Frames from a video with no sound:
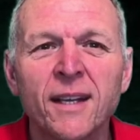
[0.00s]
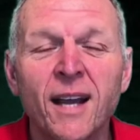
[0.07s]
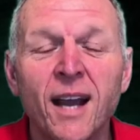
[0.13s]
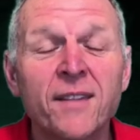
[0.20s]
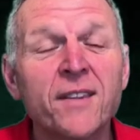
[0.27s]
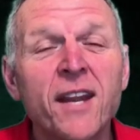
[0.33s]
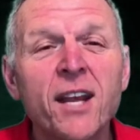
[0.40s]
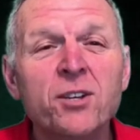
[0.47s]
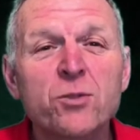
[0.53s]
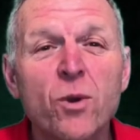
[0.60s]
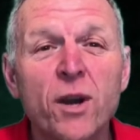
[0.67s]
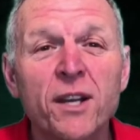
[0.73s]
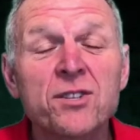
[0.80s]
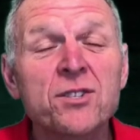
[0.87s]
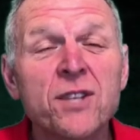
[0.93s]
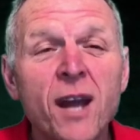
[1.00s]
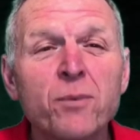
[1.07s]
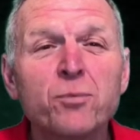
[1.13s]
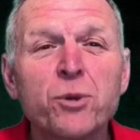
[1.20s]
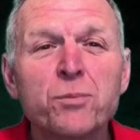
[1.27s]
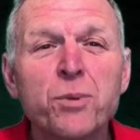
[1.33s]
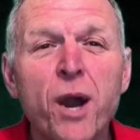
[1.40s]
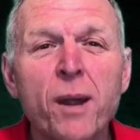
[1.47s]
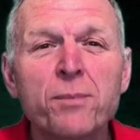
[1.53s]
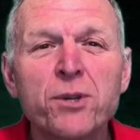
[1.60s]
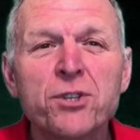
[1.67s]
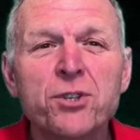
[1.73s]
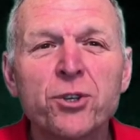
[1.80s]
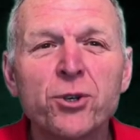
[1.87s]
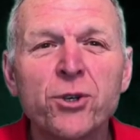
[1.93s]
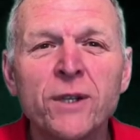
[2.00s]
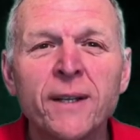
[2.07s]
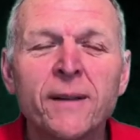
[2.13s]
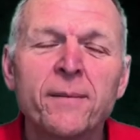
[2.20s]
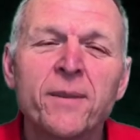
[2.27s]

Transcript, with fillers: And the next one is Sandwood Primary School.